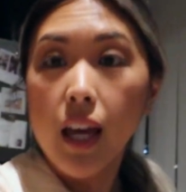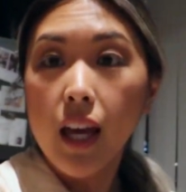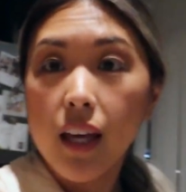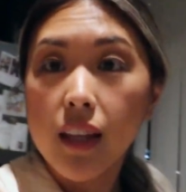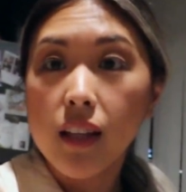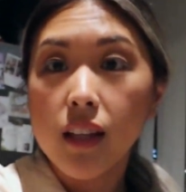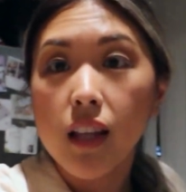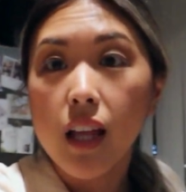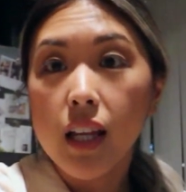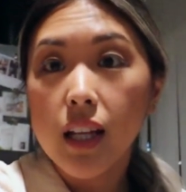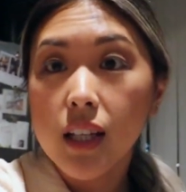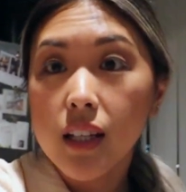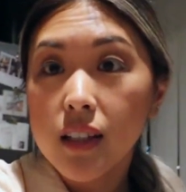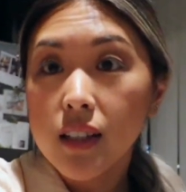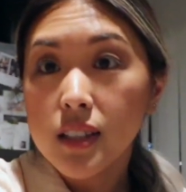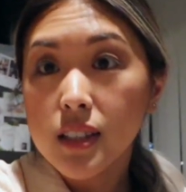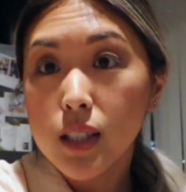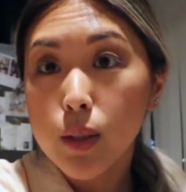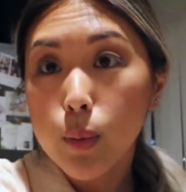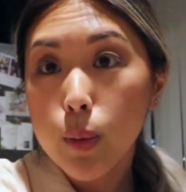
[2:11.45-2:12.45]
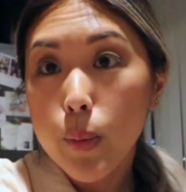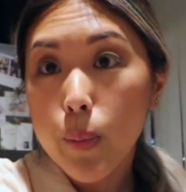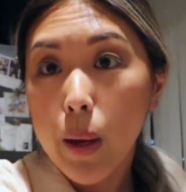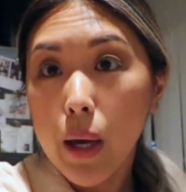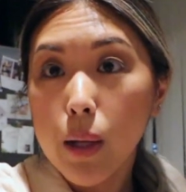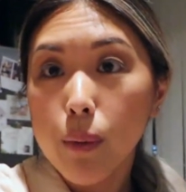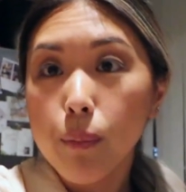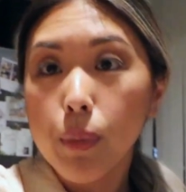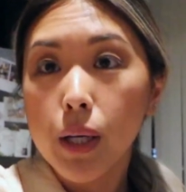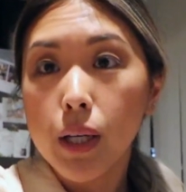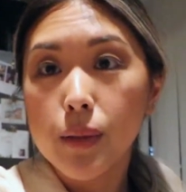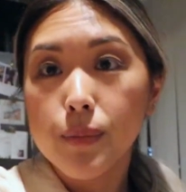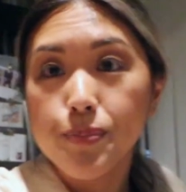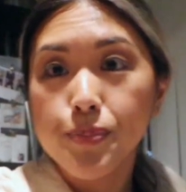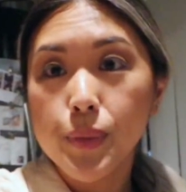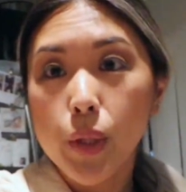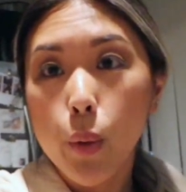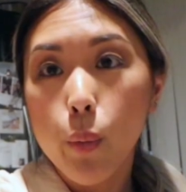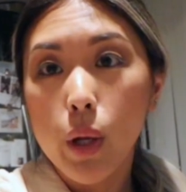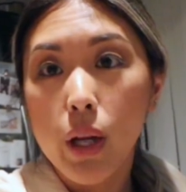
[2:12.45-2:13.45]
And the lighting is gonna be bad, but
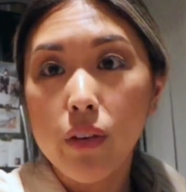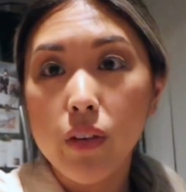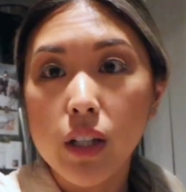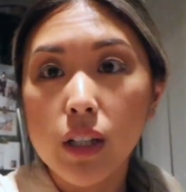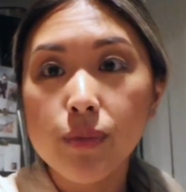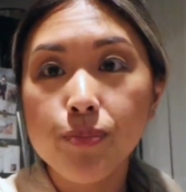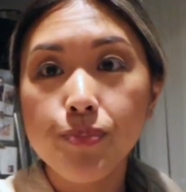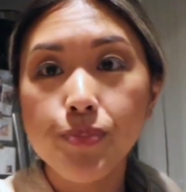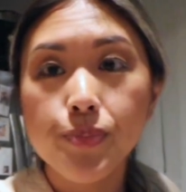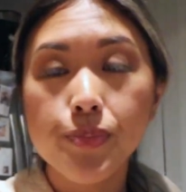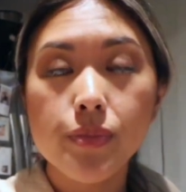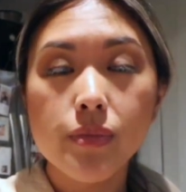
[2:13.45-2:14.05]
whatever.